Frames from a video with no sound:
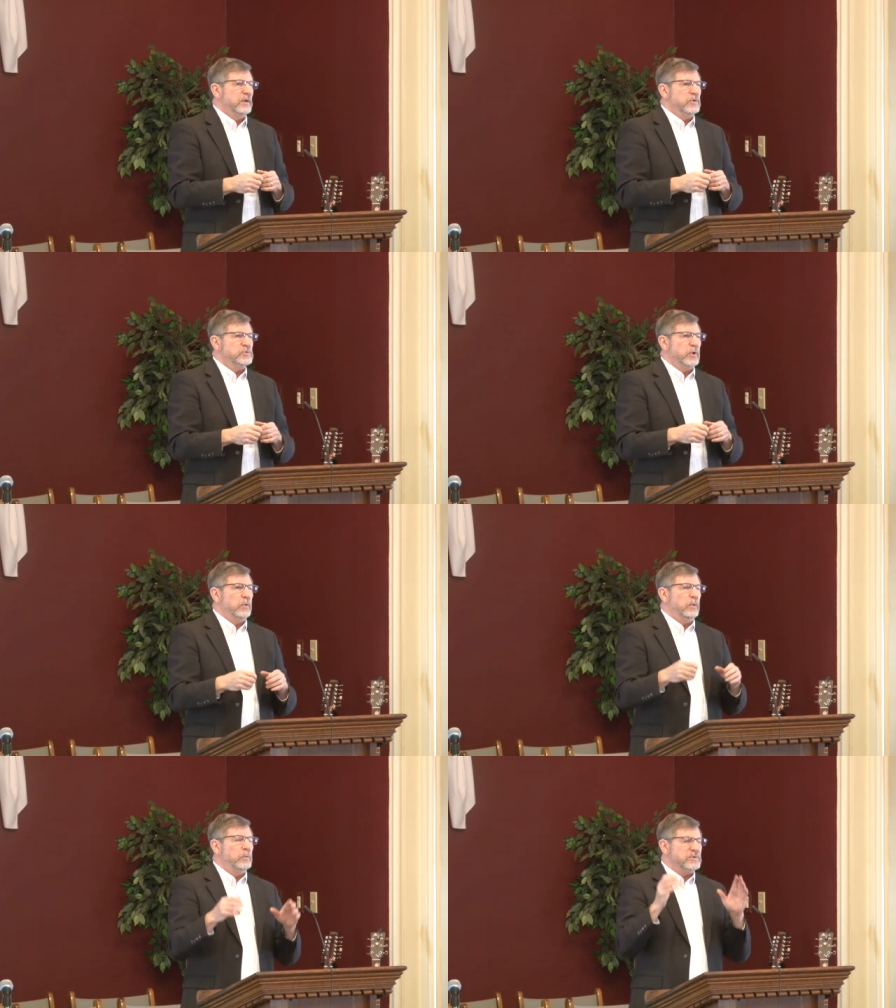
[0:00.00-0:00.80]

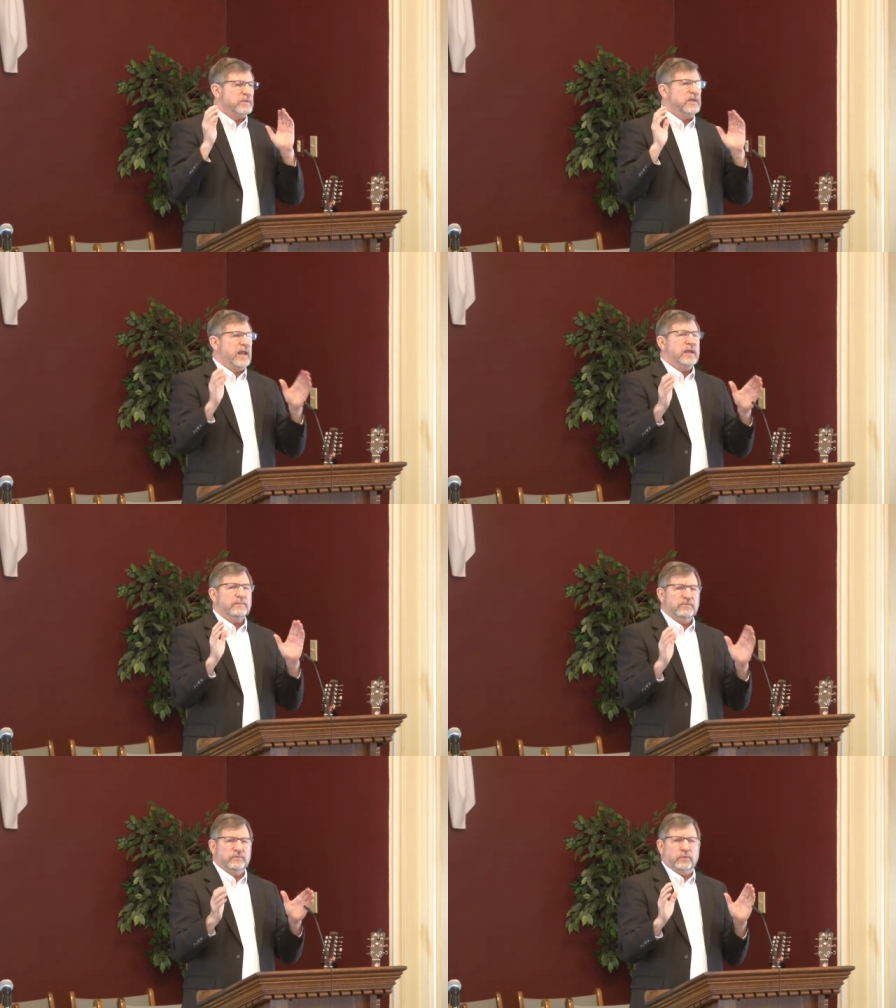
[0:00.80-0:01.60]
So it was the name
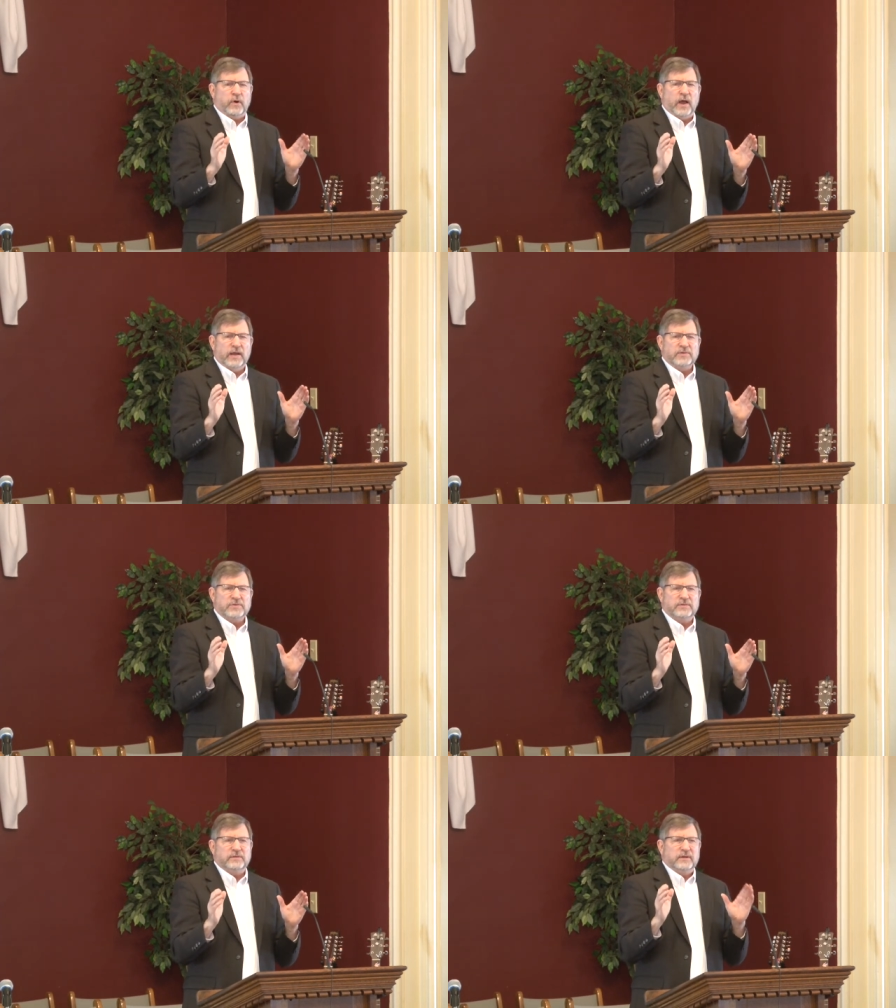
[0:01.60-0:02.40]
of
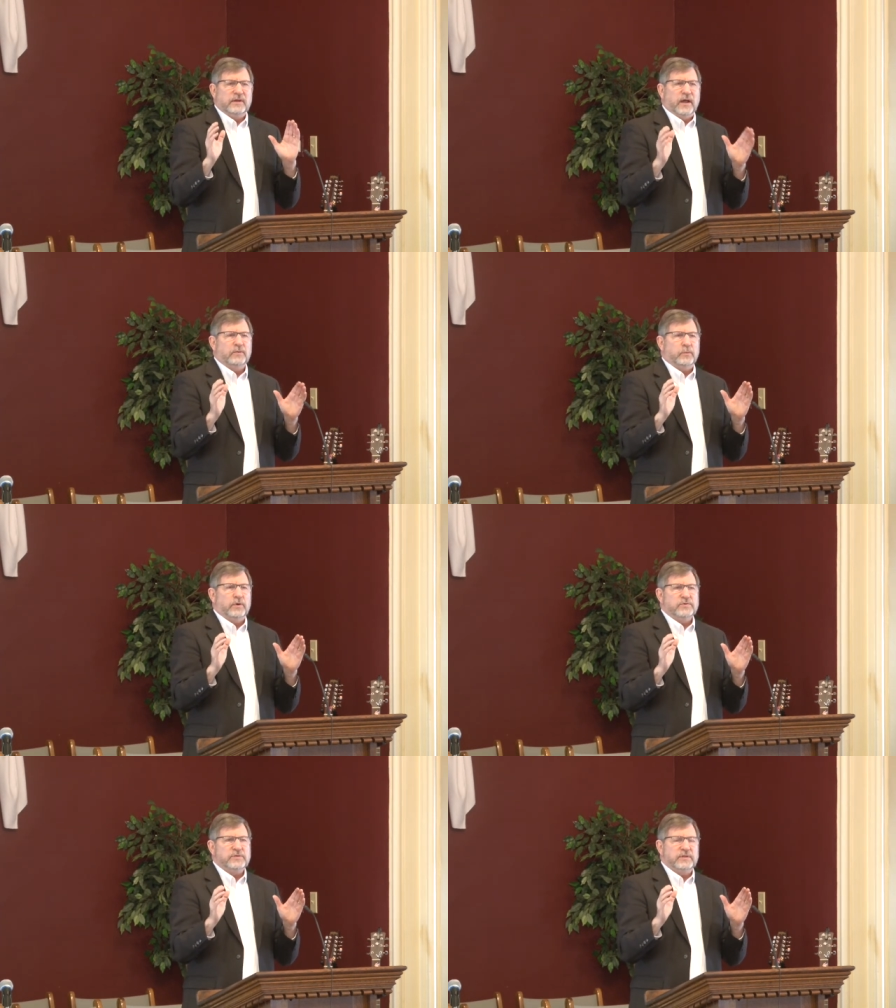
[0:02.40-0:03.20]
Christ. In other
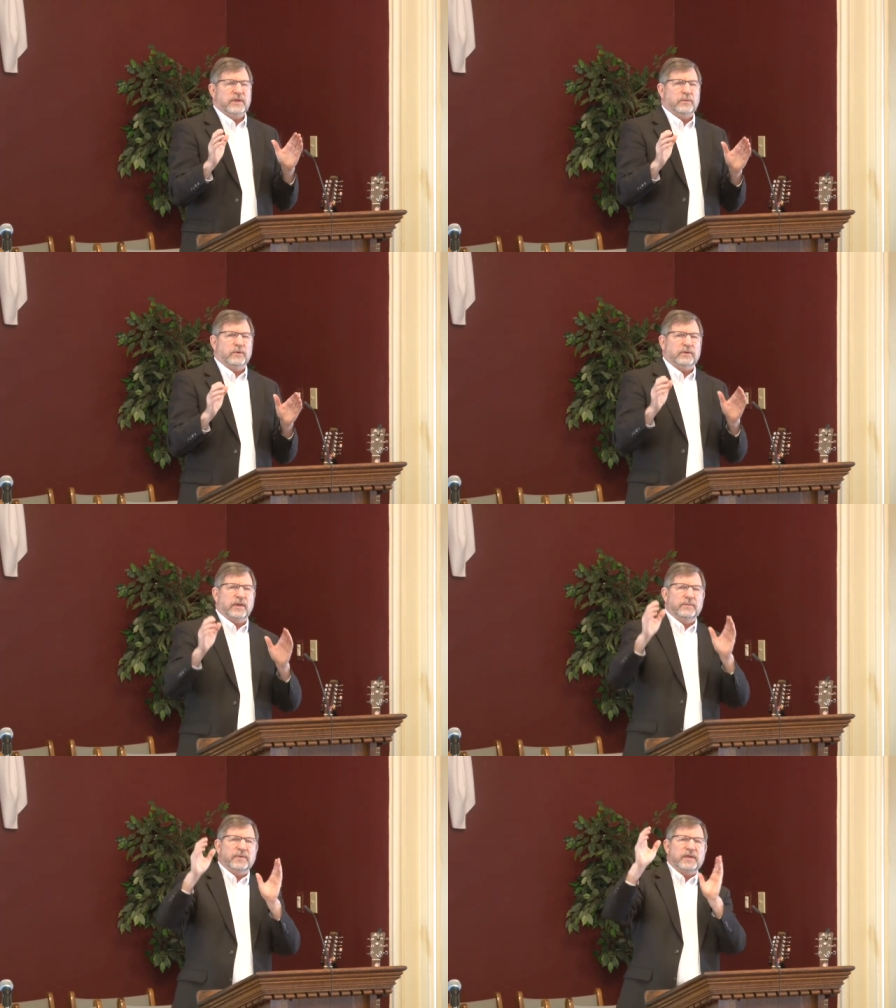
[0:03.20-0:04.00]
words, that they were
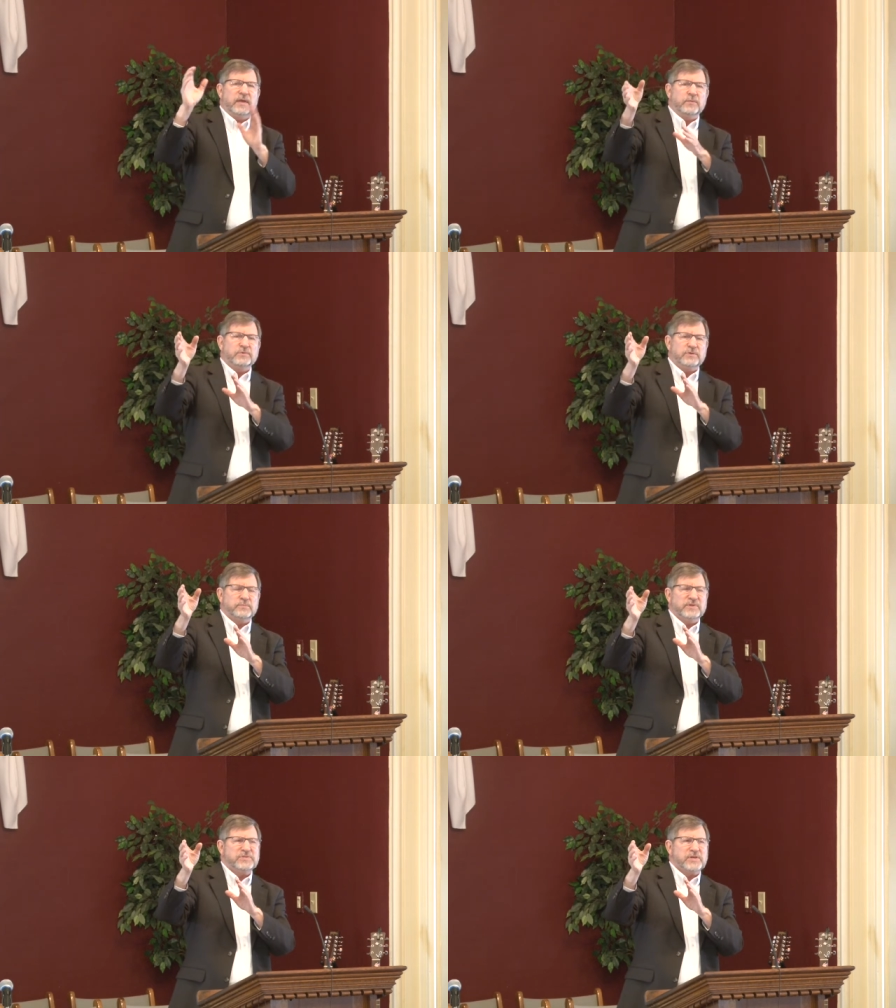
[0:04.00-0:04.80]
claiming he was the
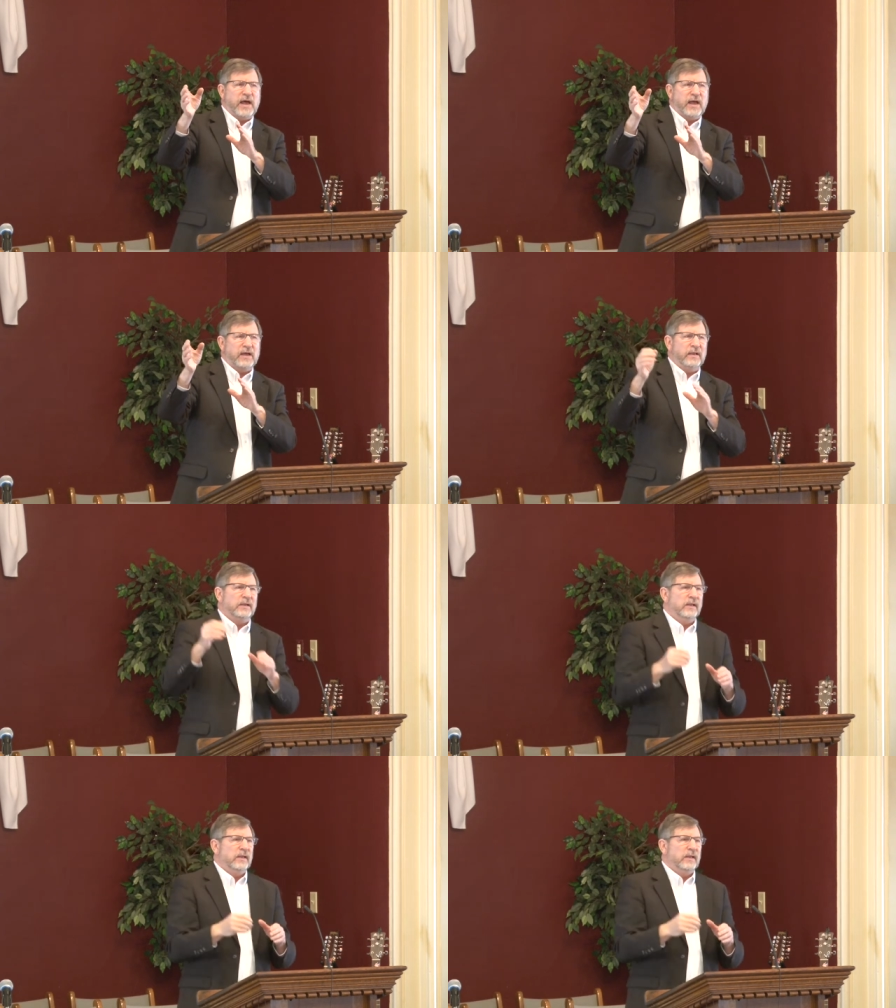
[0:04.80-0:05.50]
Messiah.